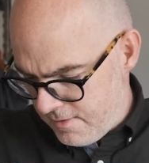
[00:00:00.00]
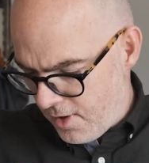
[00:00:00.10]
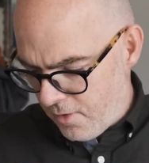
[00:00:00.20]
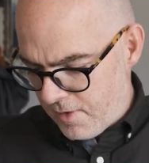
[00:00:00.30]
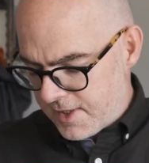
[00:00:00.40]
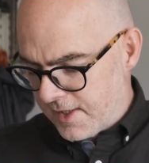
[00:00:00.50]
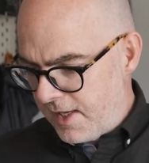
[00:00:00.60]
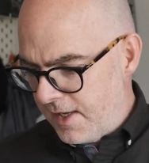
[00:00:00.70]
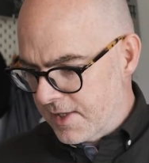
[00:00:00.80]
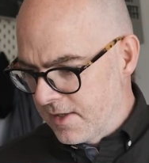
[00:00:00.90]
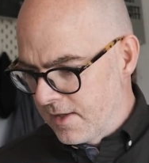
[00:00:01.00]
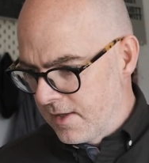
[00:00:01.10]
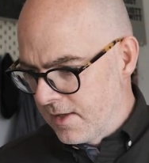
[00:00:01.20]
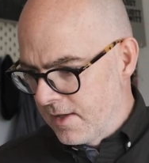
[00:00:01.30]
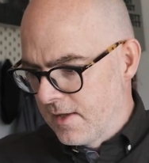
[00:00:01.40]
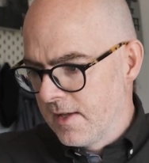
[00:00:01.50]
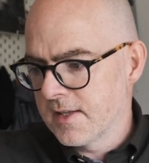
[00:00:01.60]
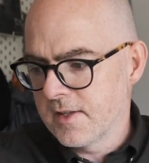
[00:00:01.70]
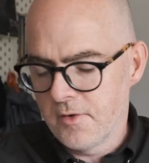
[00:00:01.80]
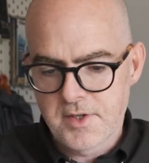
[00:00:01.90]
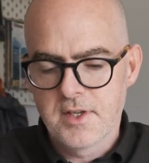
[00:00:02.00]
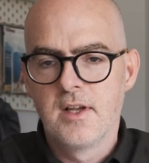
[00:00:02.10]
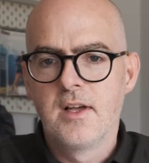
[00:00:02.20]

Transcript: Oh, is it these? It's those.